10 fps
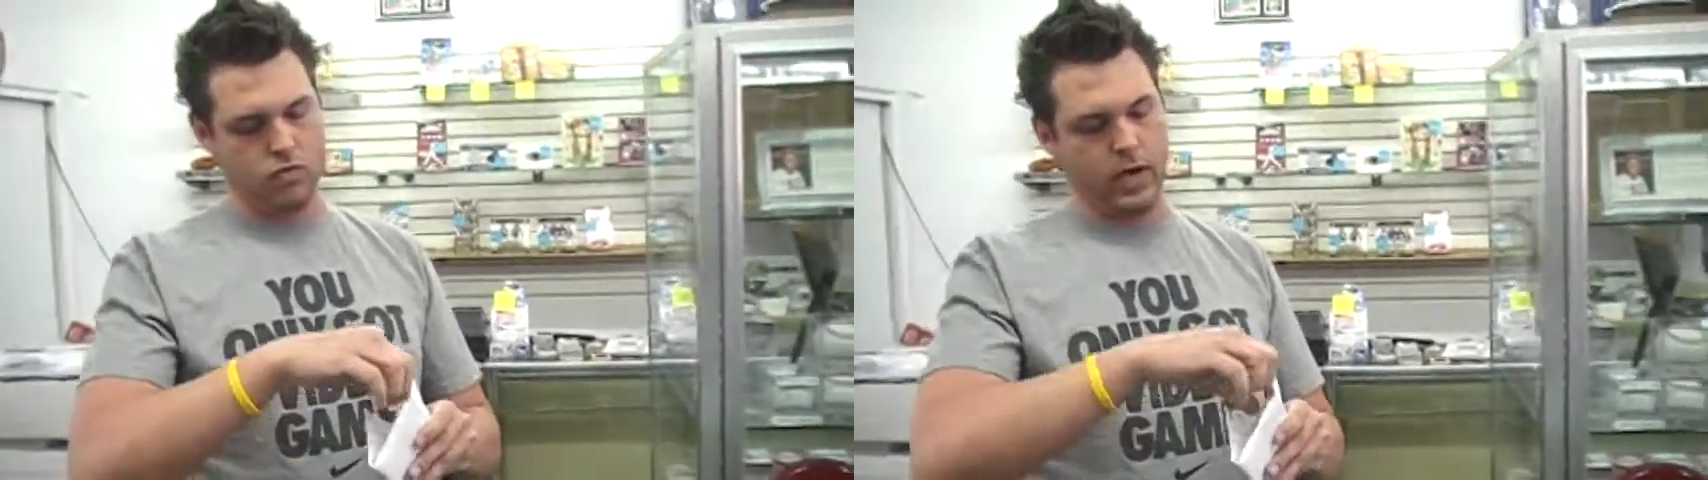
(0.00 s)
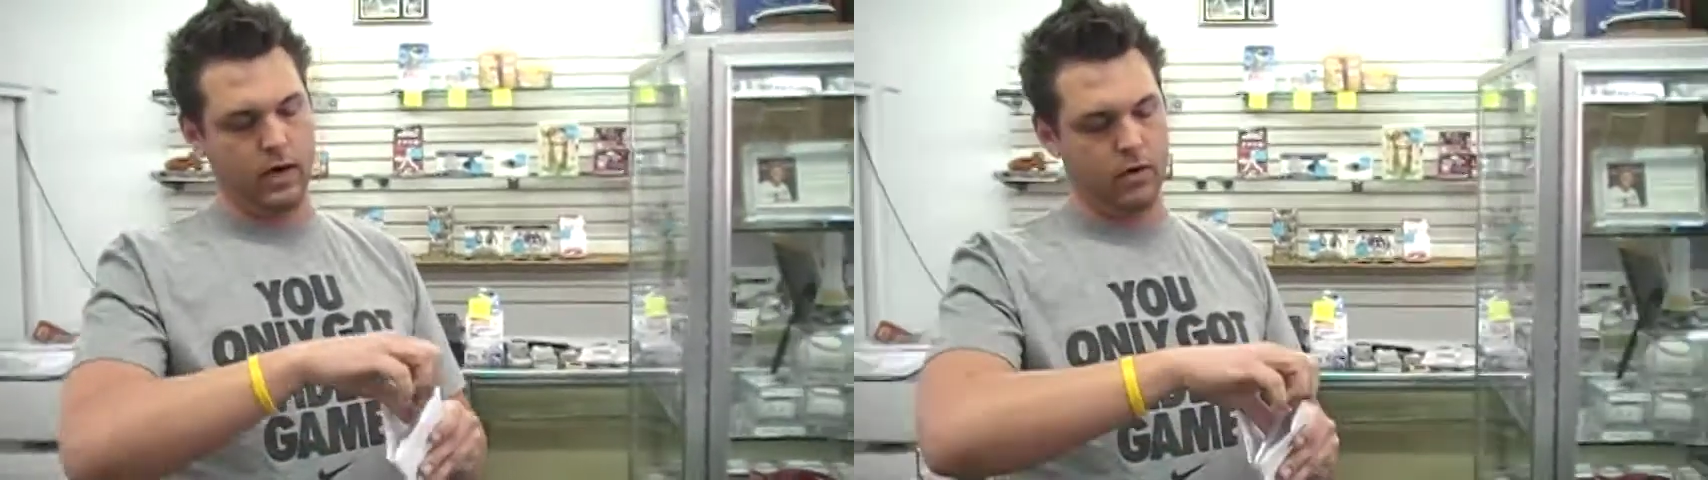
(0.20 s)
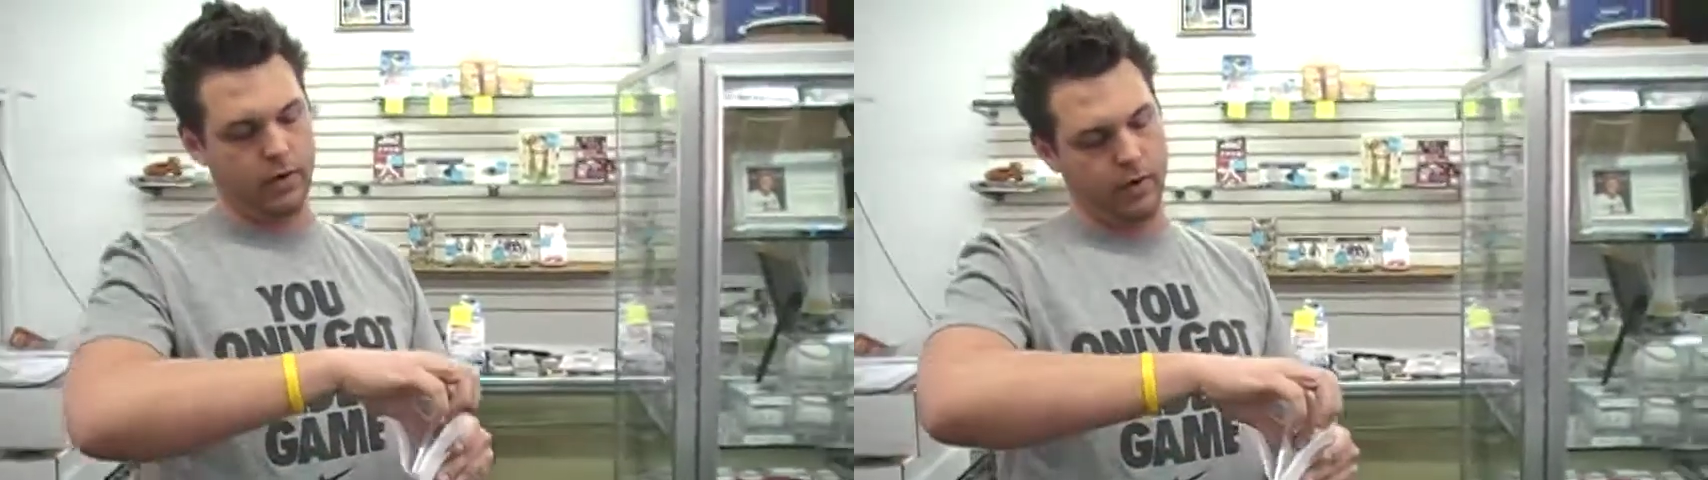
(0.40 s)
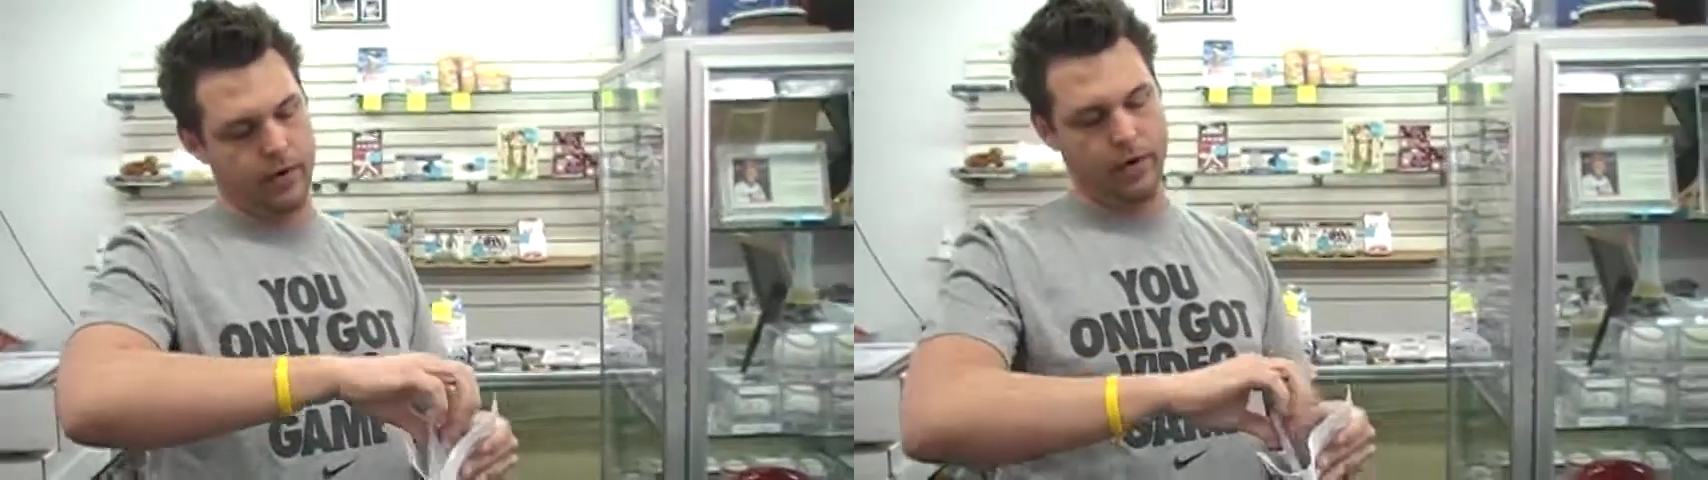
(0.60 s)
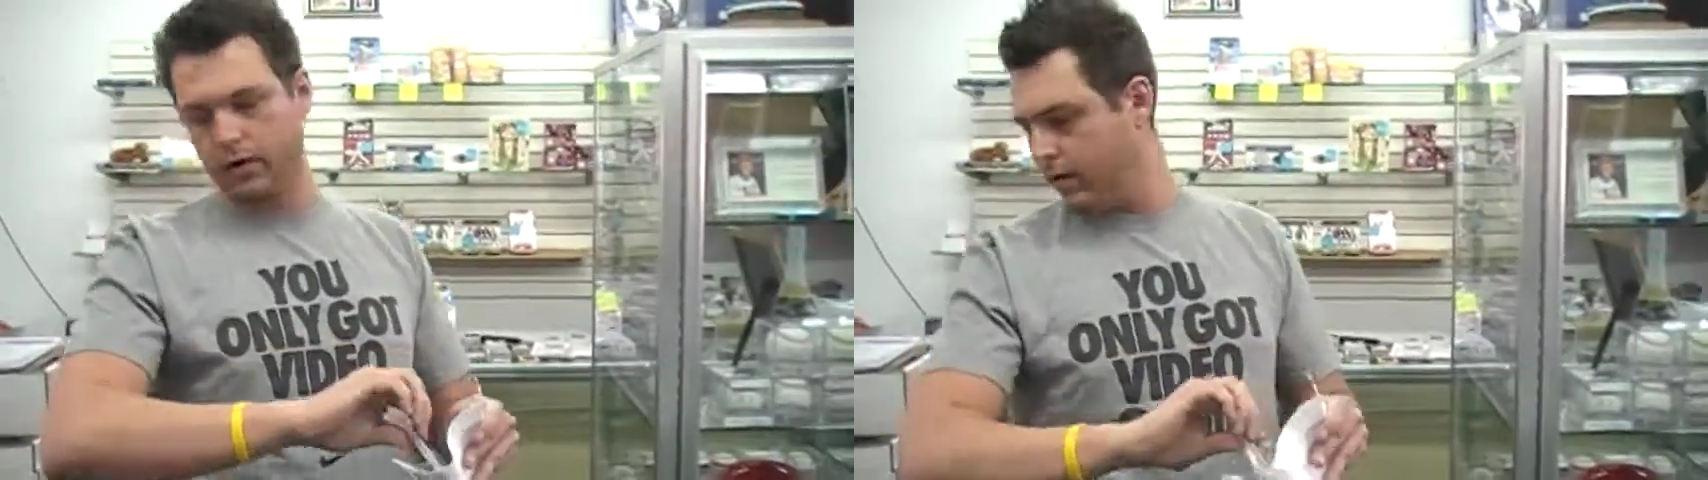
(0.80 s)
got a little note
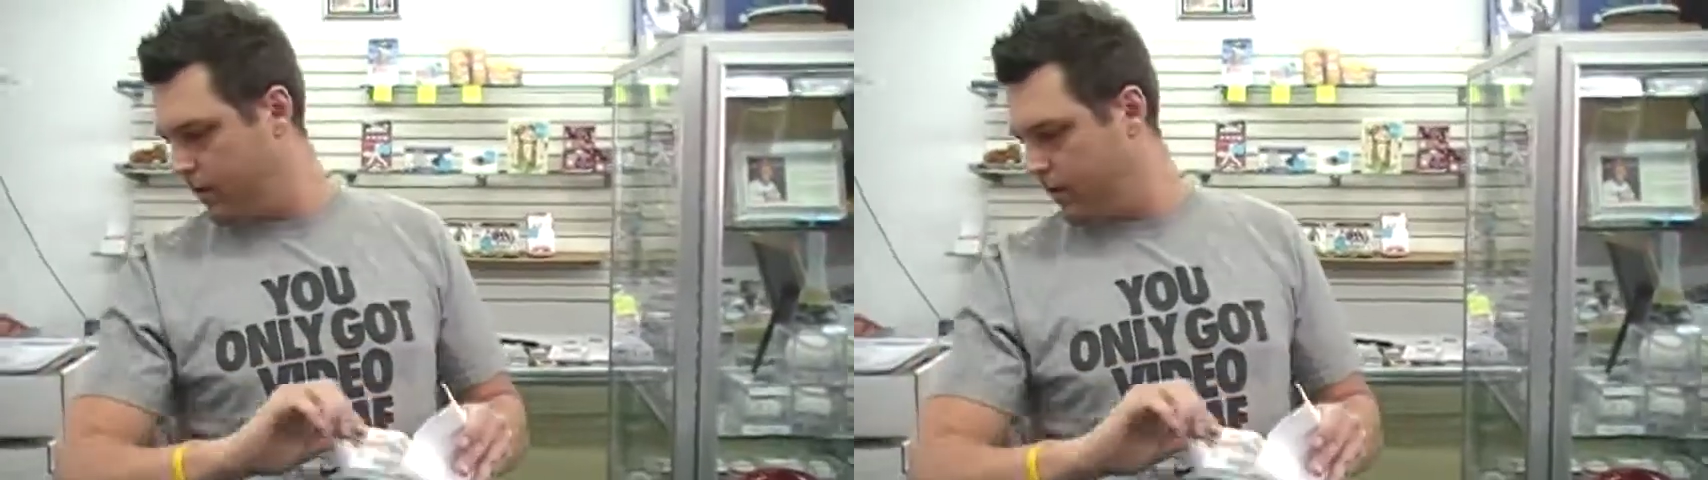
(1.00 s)
here.